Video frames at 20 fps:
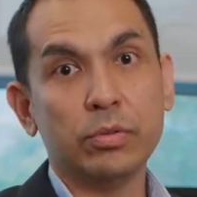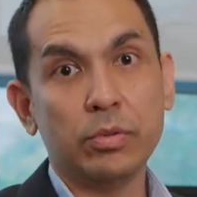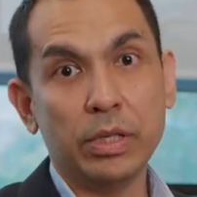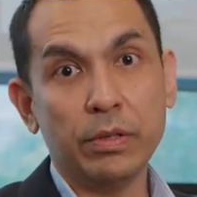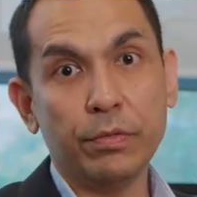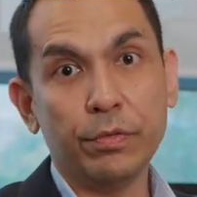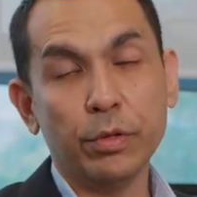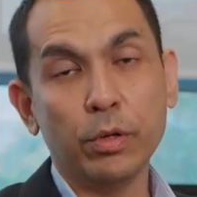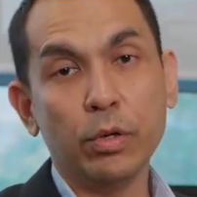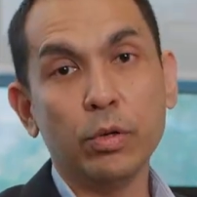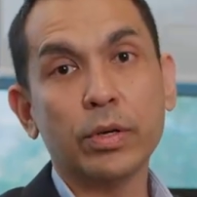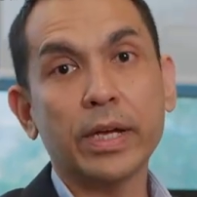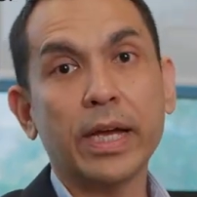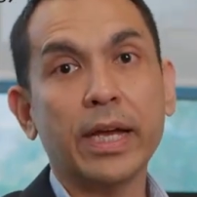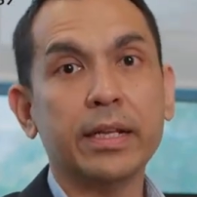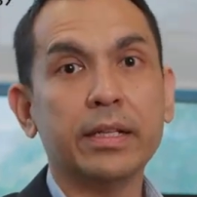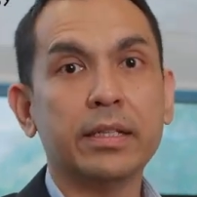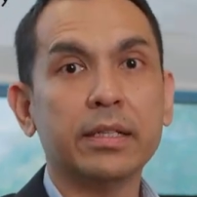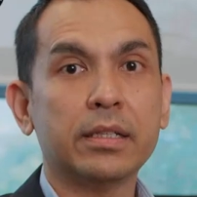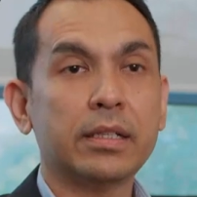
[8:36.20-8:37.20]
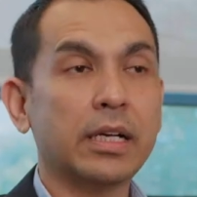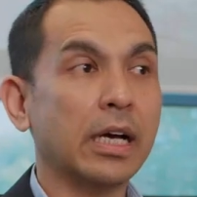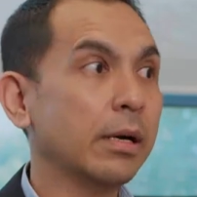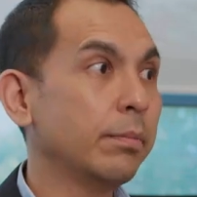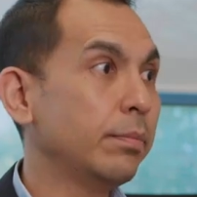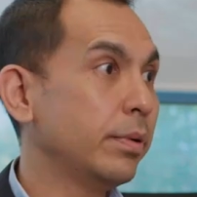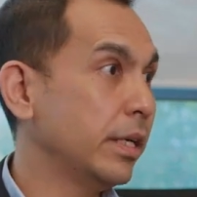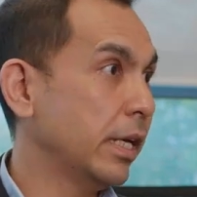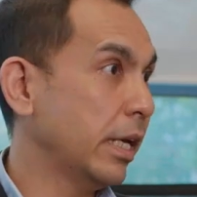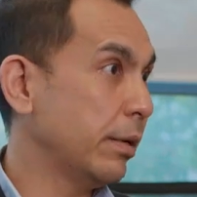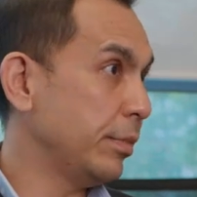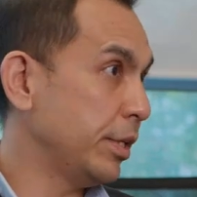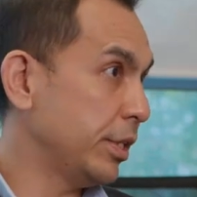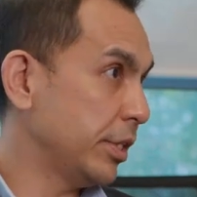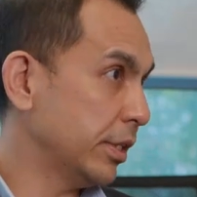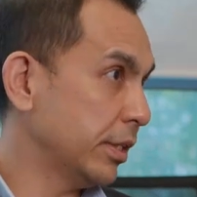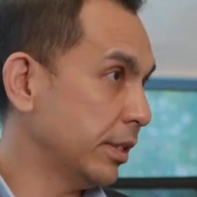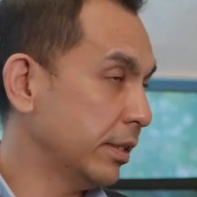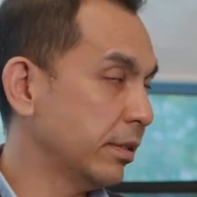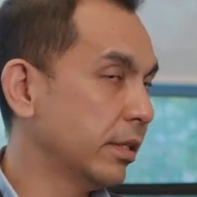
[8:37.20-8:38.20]
If you look at the carbon
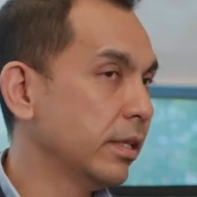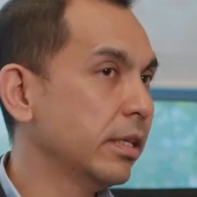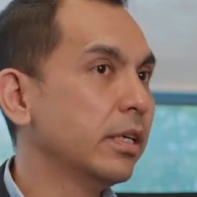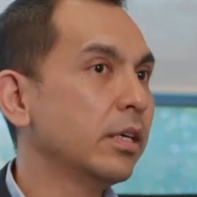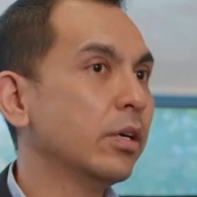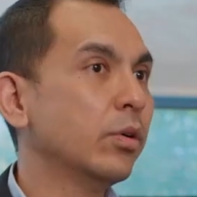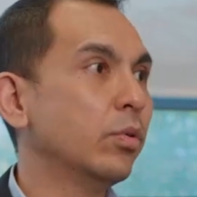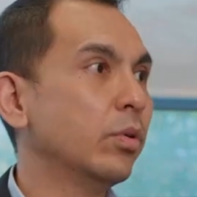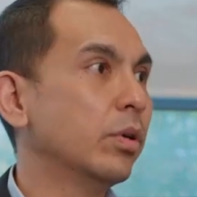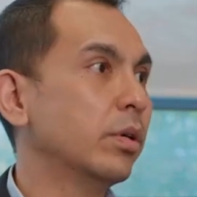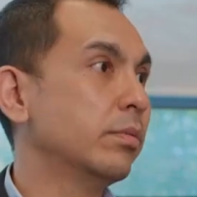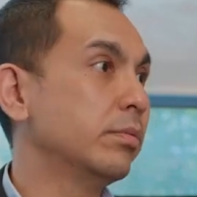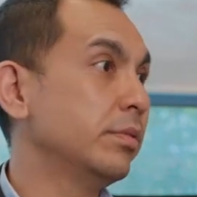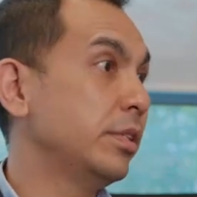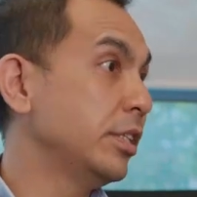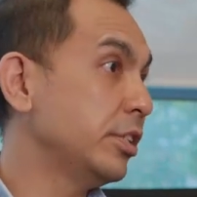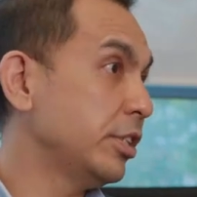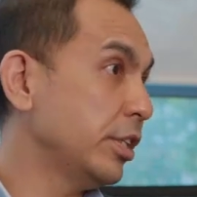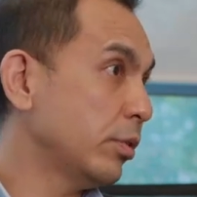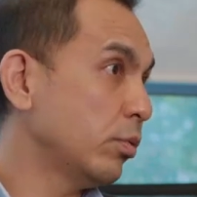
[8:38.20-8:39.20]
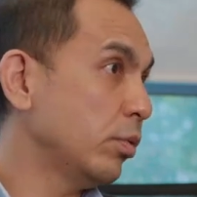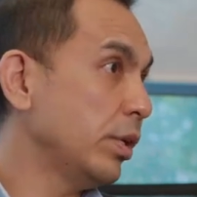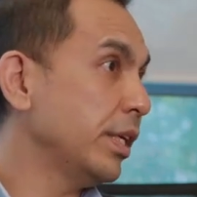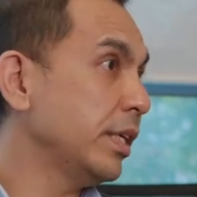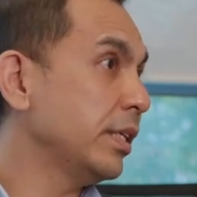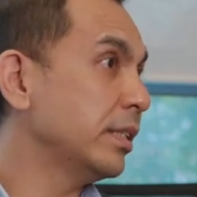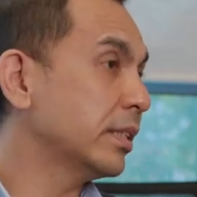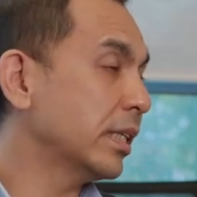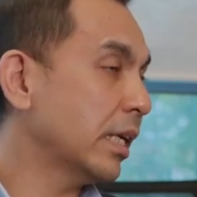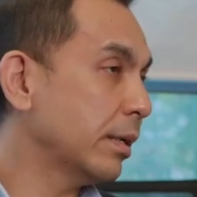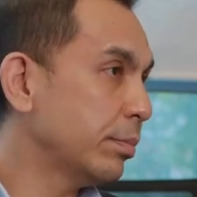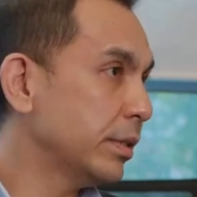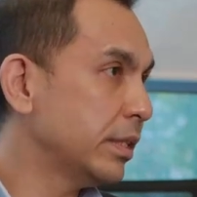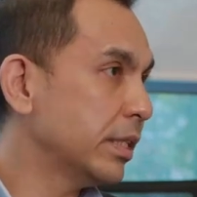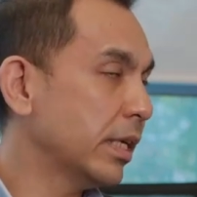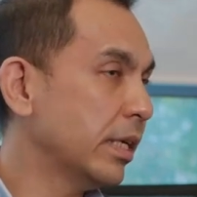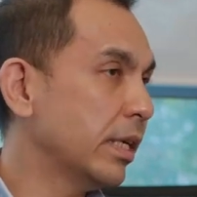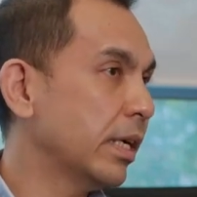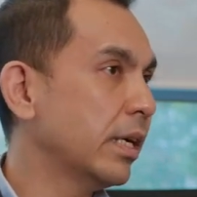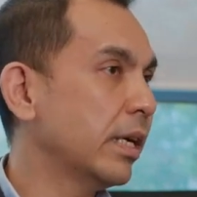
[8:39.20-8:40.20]
emission, district cooling in
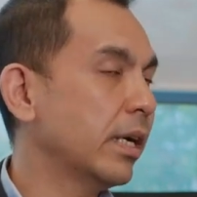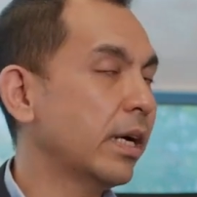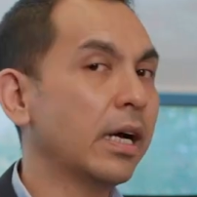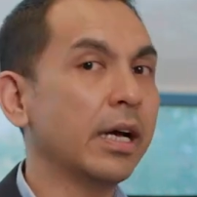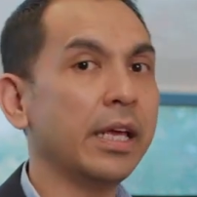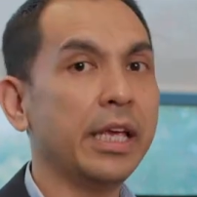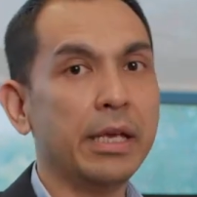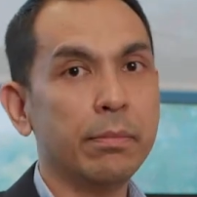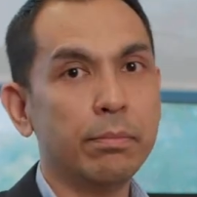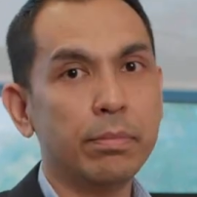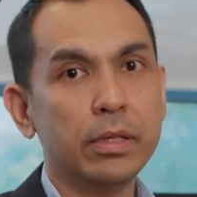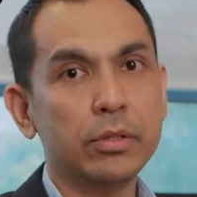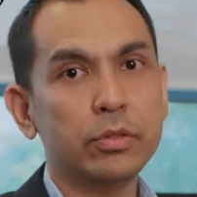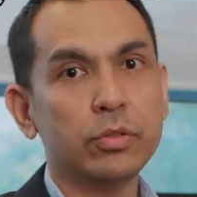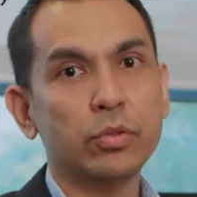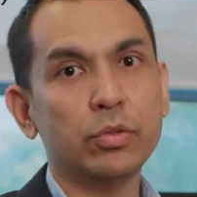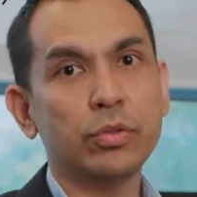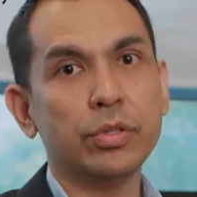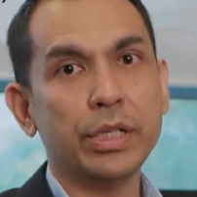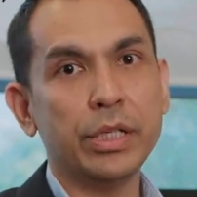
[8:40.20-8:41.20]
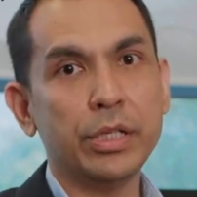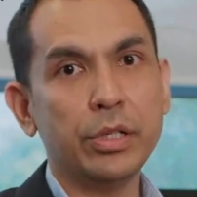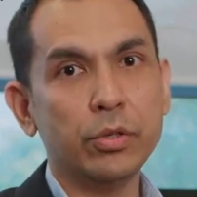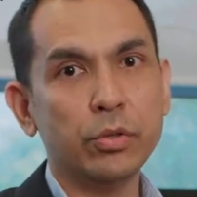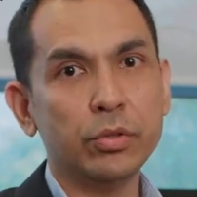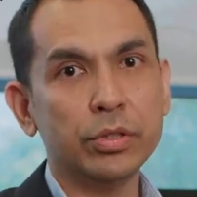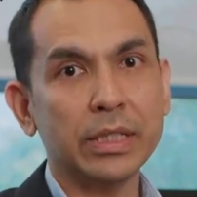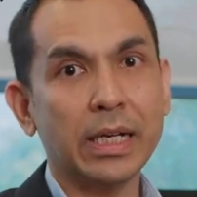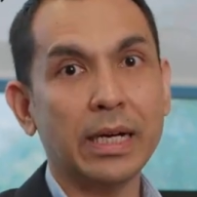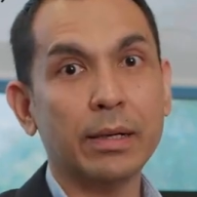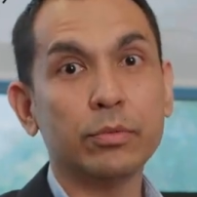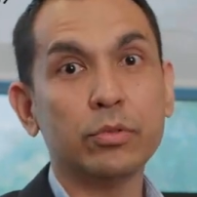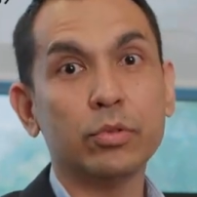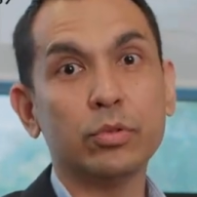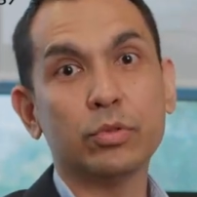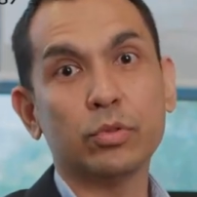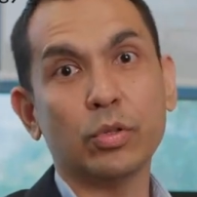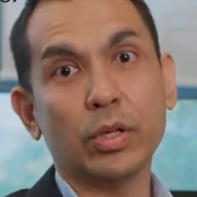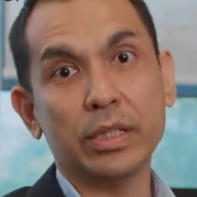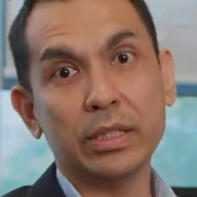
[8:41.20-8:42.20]
Cyberjaya are able to reduce up
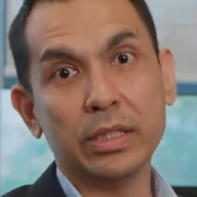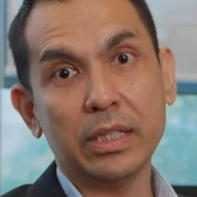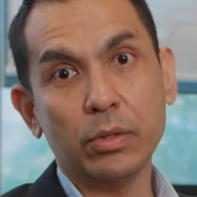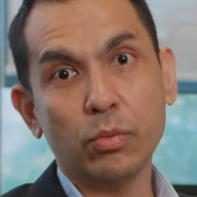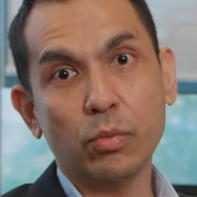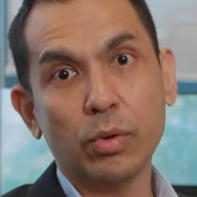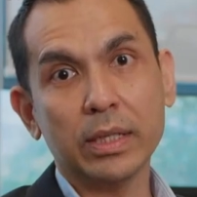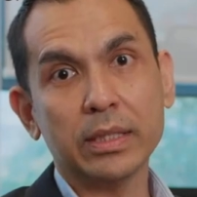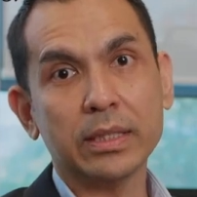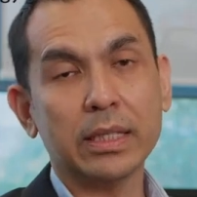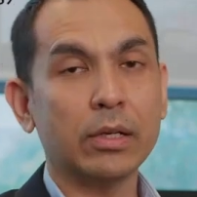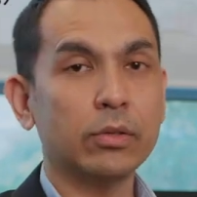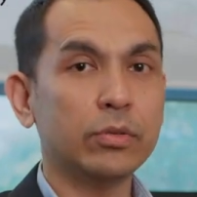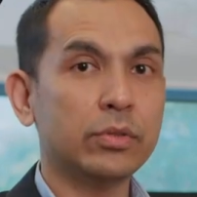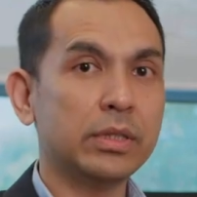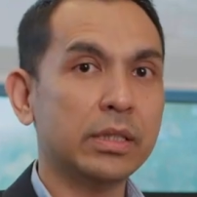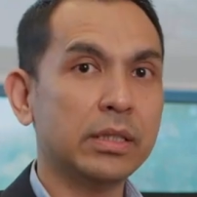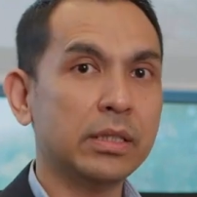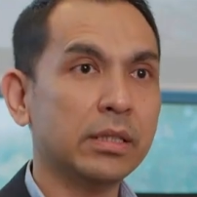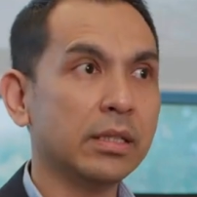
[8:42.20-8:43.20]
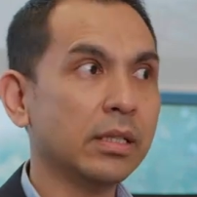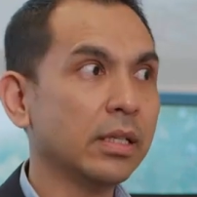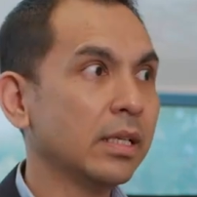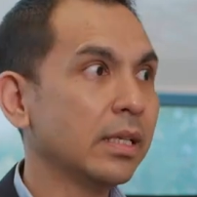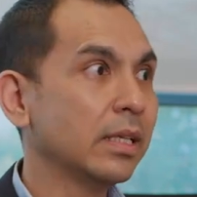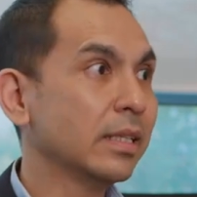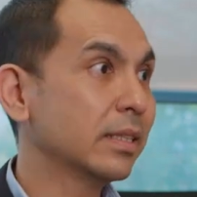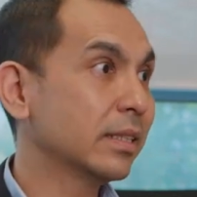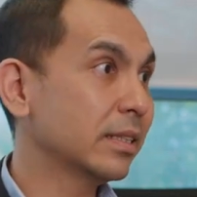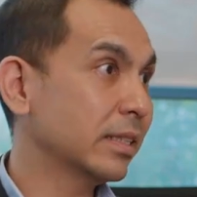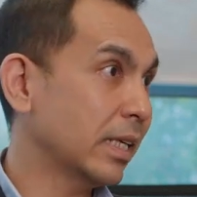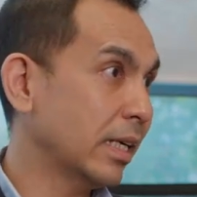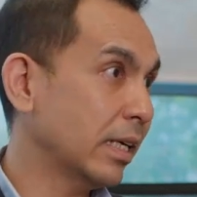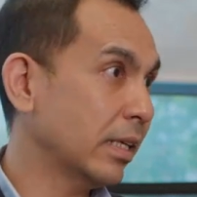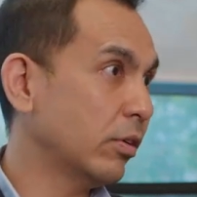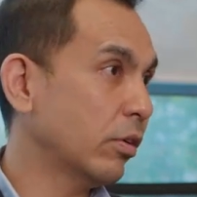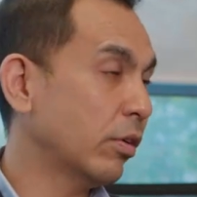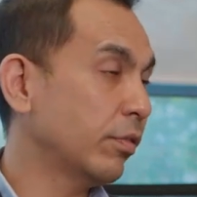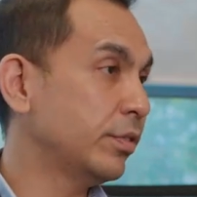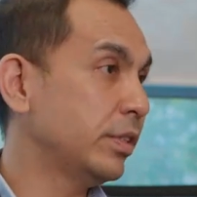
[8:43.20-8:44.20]
to 21,000
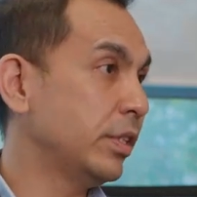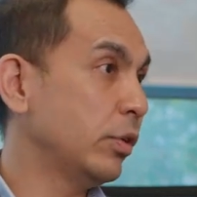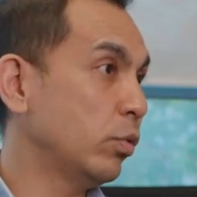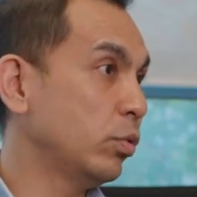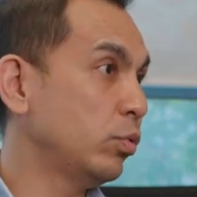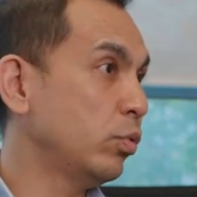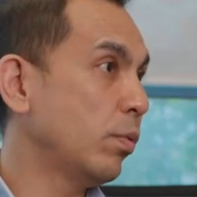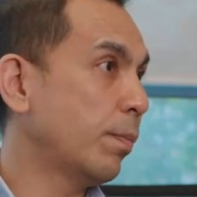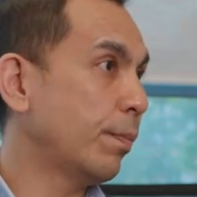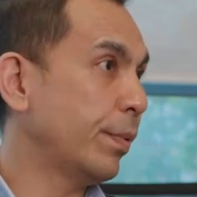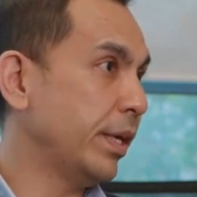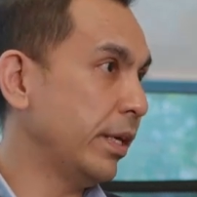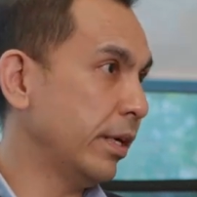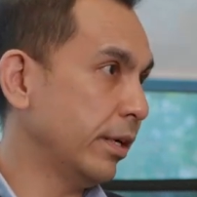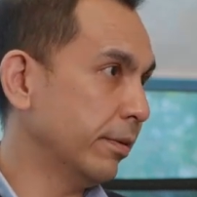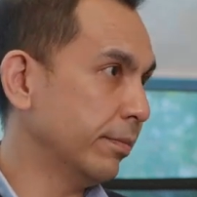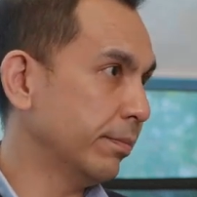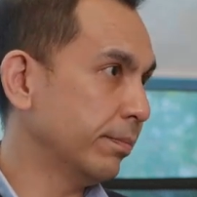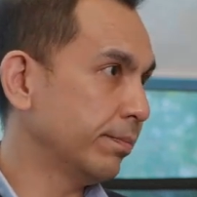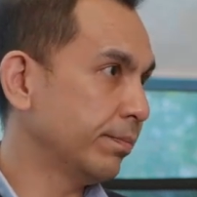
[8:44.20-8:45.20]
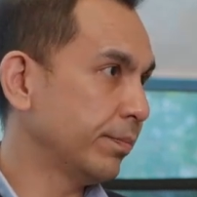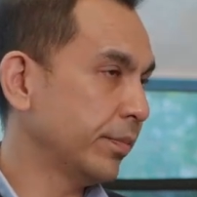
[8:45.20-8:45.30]
tonnes of CO2 per year.